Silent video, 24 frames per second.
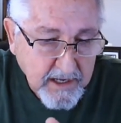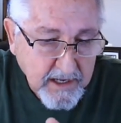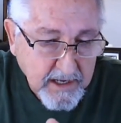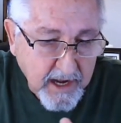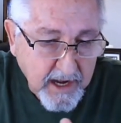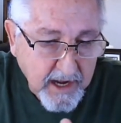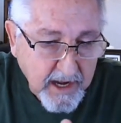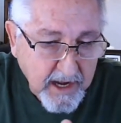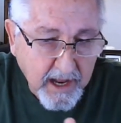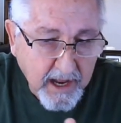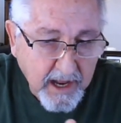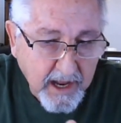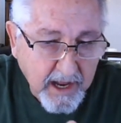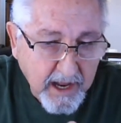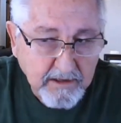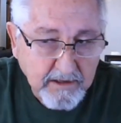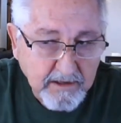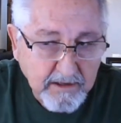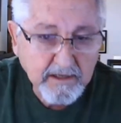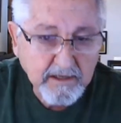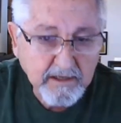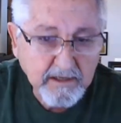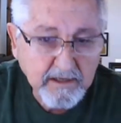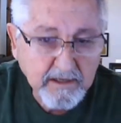And
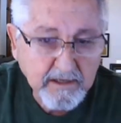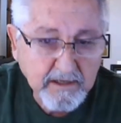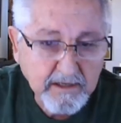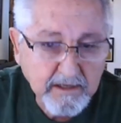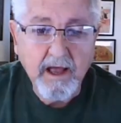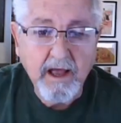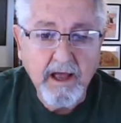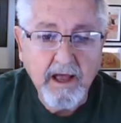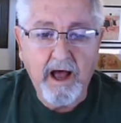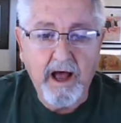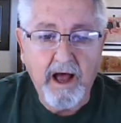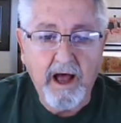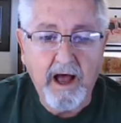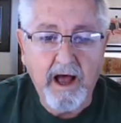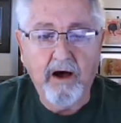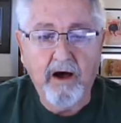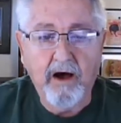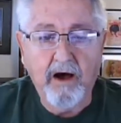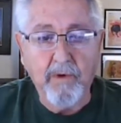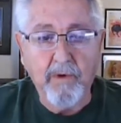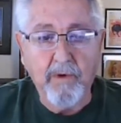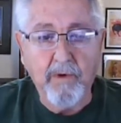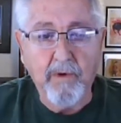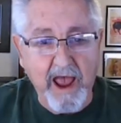
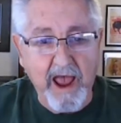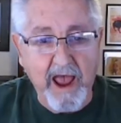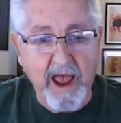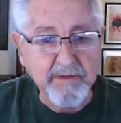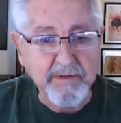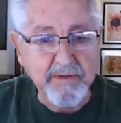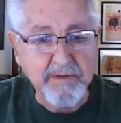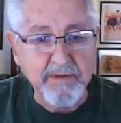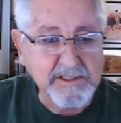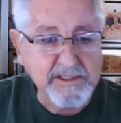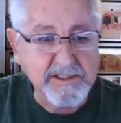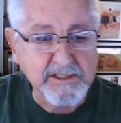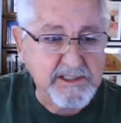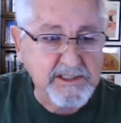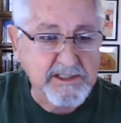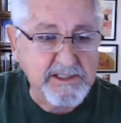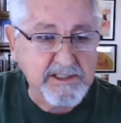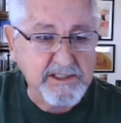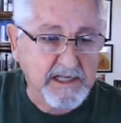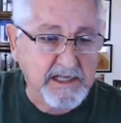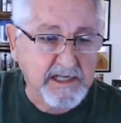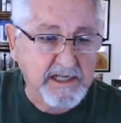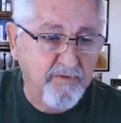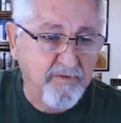we have been
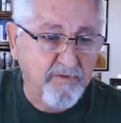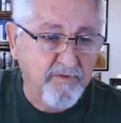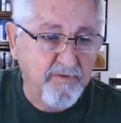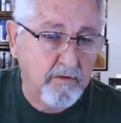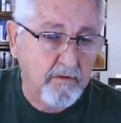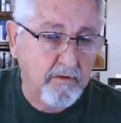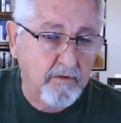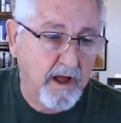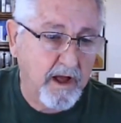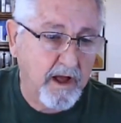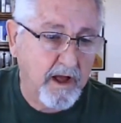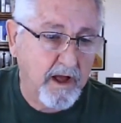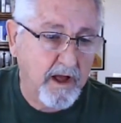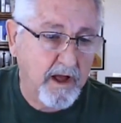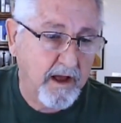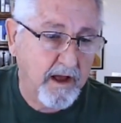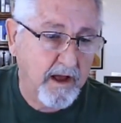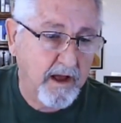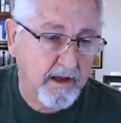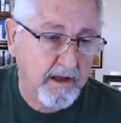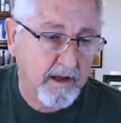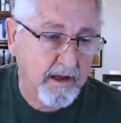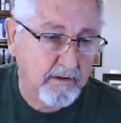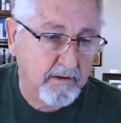successful.
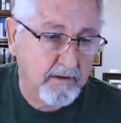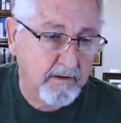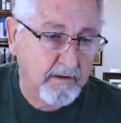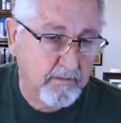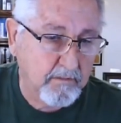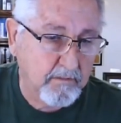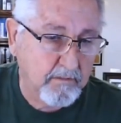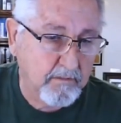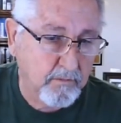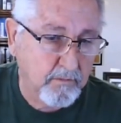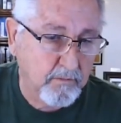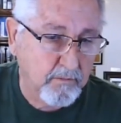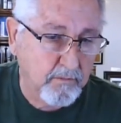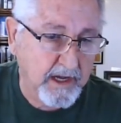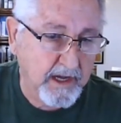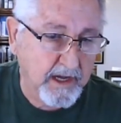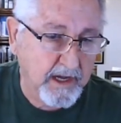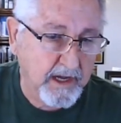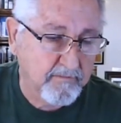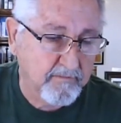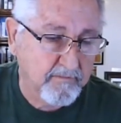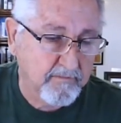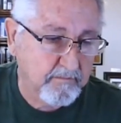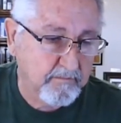We've
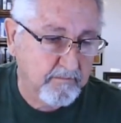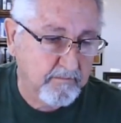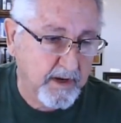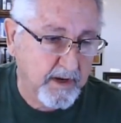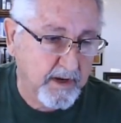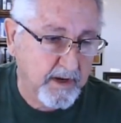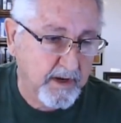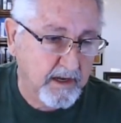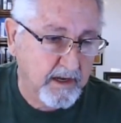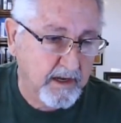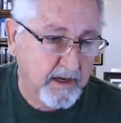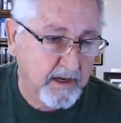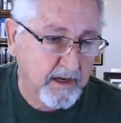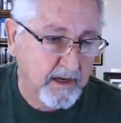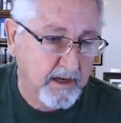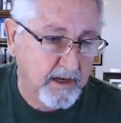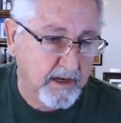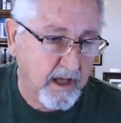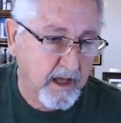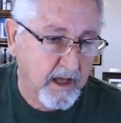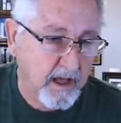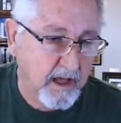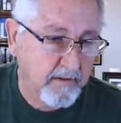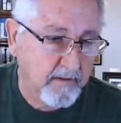
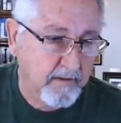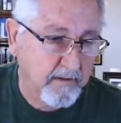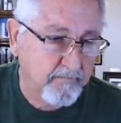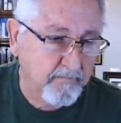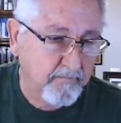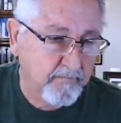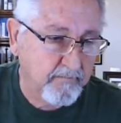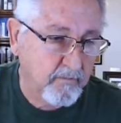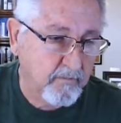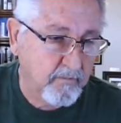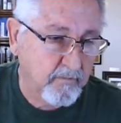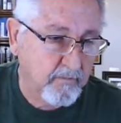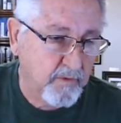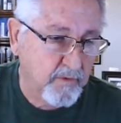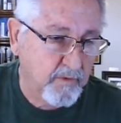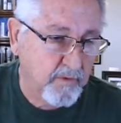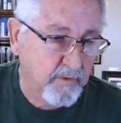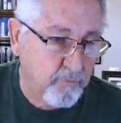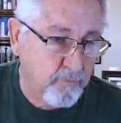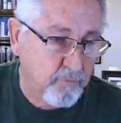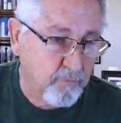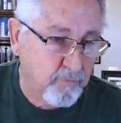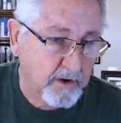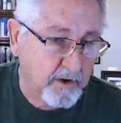
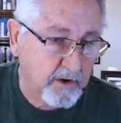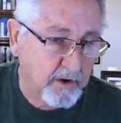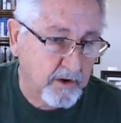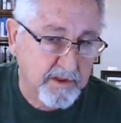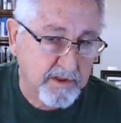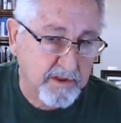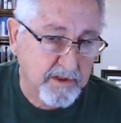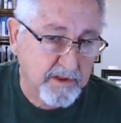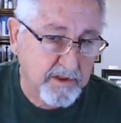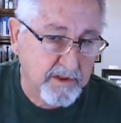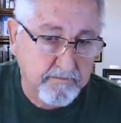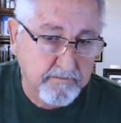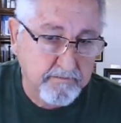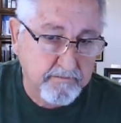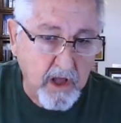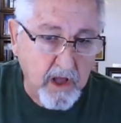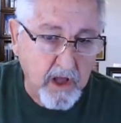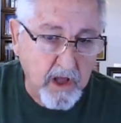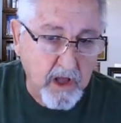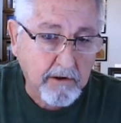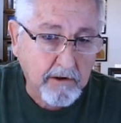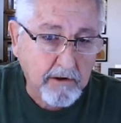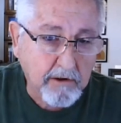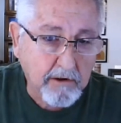worked with
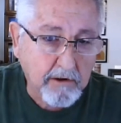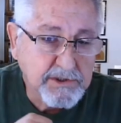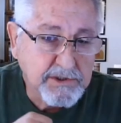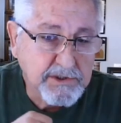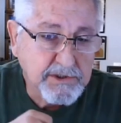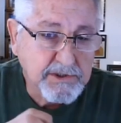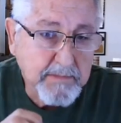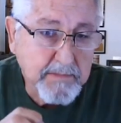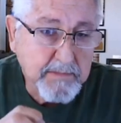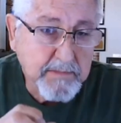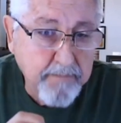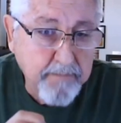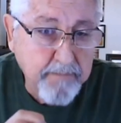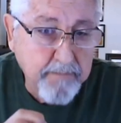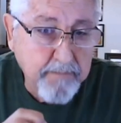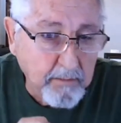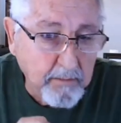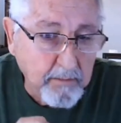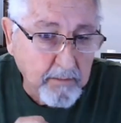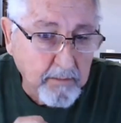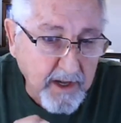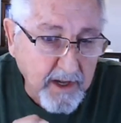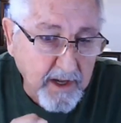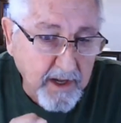Congresswoman
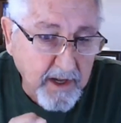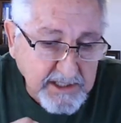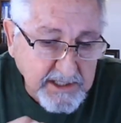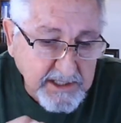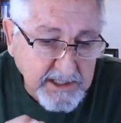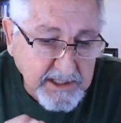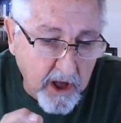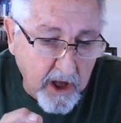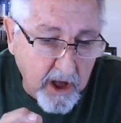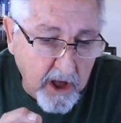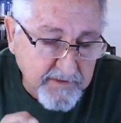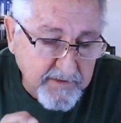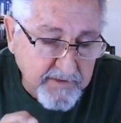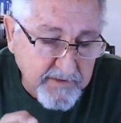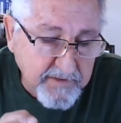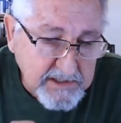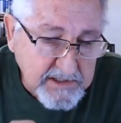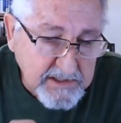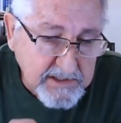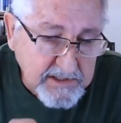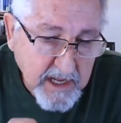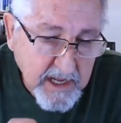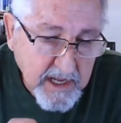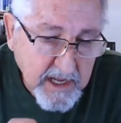Barbara Lee's office,
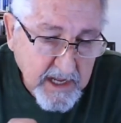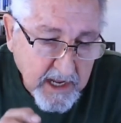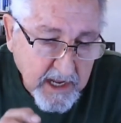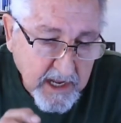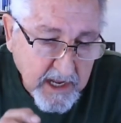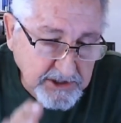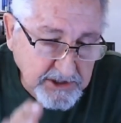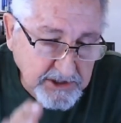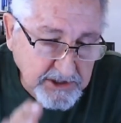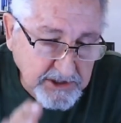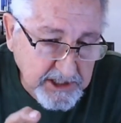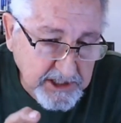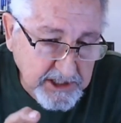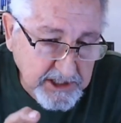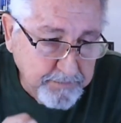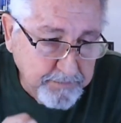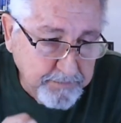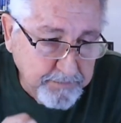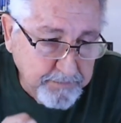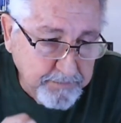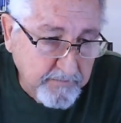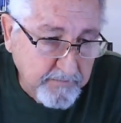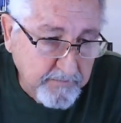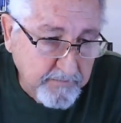and she's
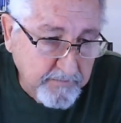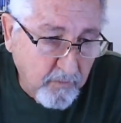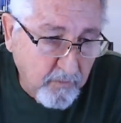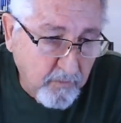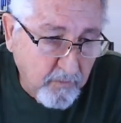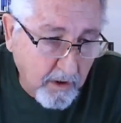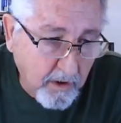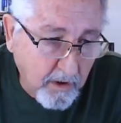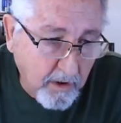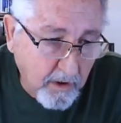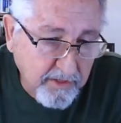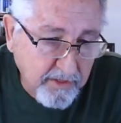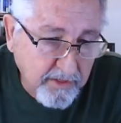put forth